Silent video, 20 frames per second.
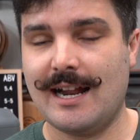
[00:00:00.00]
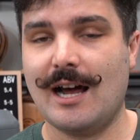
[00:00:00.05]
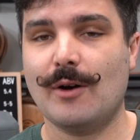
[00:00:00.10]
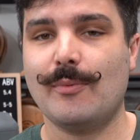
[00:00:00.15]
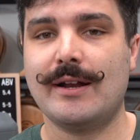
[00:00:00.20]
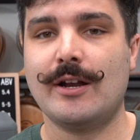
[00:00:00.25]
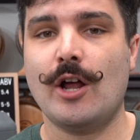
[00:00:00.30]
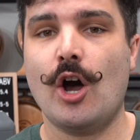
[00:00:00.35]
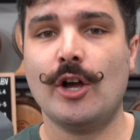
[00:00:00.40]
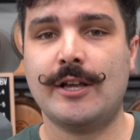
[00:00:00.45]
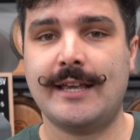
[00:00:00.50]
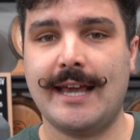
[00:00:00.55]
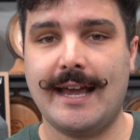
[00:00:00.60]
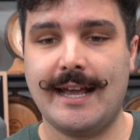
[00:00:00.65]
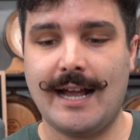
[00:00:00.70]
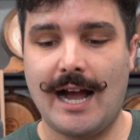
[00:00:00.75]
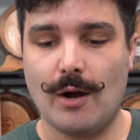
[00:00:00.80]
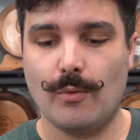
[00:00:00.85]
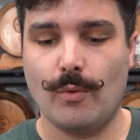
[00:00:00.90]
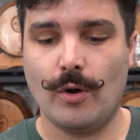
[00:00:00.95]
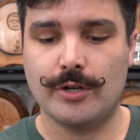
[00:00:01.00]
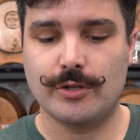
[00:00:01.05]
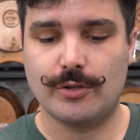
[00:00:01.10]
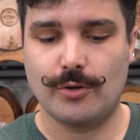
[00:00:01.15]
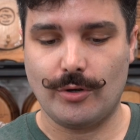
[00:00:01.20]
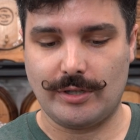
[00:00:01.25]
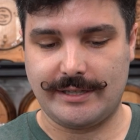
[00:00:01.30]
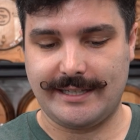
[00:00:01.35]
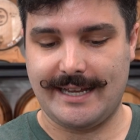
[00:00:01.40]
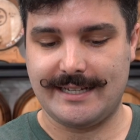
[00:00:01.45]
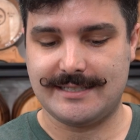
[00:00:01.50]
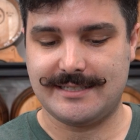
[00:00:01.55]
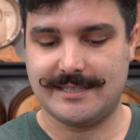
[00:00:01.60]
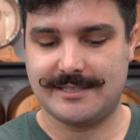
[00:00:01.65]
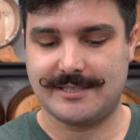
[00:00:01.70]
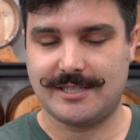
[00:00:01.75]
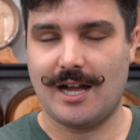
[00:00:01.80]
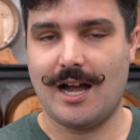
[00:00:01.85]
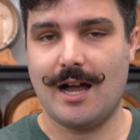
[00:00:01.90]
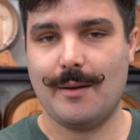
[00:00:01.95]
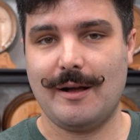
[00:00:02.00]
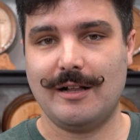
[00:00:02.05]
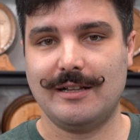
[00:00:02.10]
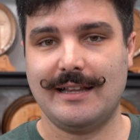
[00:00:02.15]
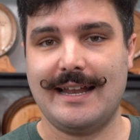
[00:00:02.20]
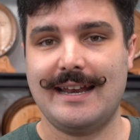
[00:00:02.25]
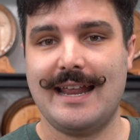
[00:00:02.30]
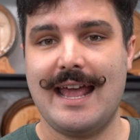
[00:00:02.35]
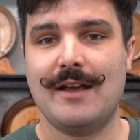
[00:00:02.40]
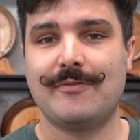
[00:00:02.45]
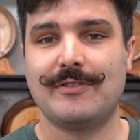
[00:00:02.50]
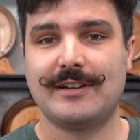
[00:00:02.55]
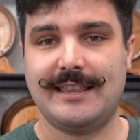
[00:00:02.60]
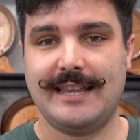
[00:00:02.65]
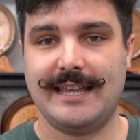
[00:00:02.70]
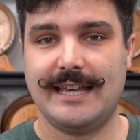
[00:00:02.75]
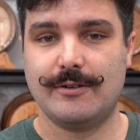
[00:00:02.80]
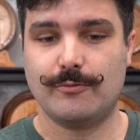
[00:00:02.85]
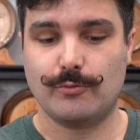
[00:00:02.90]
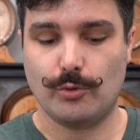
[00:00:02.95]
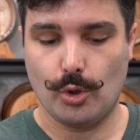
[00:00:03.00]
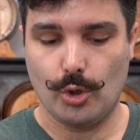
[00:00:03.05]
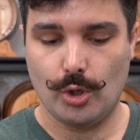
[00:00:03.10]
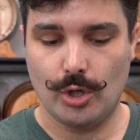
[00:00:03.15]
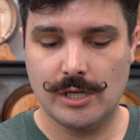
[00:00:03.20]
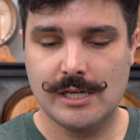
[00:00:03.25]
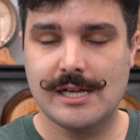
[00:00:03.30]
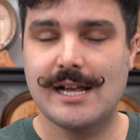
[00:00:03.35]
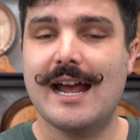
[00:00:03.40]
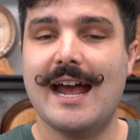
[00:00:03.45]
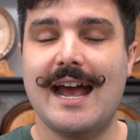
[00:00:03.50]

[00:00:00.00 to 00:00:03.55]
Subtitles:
I went, okay, I won't cook the eggs this time, I'll add everything in raw,